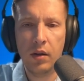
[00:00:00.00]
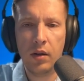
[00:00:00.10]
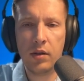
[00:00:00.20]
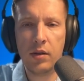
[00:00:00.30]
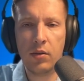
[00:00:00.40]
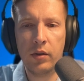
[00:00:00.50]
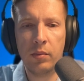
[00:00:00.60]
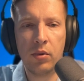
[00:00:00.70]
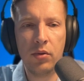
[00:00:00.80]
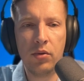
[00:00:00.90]
It's a solid
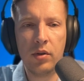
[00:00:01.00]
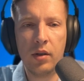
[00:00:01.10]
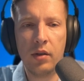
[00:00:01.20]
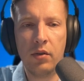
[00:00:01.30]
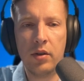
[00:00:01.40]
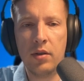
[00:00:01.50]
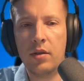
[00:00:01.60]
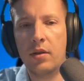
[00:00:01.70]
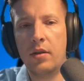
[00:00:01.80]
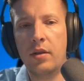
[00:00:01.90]
approach that addresses
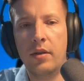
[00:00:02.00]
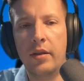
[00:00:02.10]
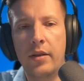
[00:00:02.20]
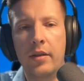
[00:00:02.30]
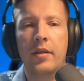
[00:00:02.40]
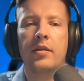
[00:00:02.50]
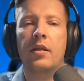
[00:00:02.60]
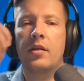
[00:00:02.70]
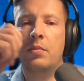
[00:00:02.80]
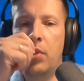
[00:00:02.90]
the
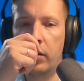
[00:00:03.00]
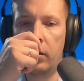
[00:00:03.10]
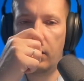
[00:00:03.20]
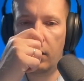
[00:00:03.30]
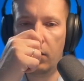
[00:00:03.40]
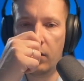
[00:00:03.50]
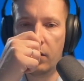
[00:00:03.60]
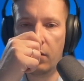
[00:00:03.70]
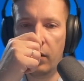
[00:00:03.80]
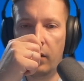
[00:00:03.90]
X-trans pattern and uses
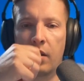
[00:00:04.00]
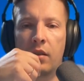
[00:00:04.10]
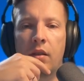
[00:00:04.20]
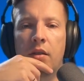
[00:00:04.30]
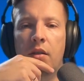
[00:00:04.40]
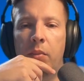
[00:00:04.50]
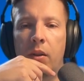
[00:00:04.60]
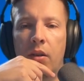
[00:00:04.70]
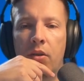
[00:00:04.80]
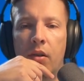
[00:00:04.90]
green-guided
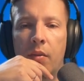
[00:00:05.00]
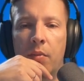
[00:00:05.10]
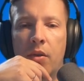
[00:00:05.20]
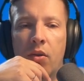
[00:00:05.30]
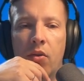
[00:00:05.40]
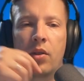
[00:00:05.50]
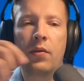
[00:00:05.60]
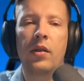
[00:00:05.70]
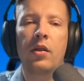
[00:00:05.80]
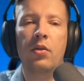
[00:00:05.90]
interpolation, but there is
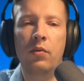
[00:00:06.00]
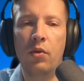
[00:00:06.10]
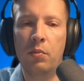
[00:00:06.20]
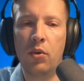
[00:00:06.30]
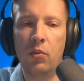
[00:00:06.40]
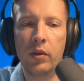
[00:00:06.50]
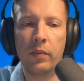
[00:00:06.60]
definitely room for improvement.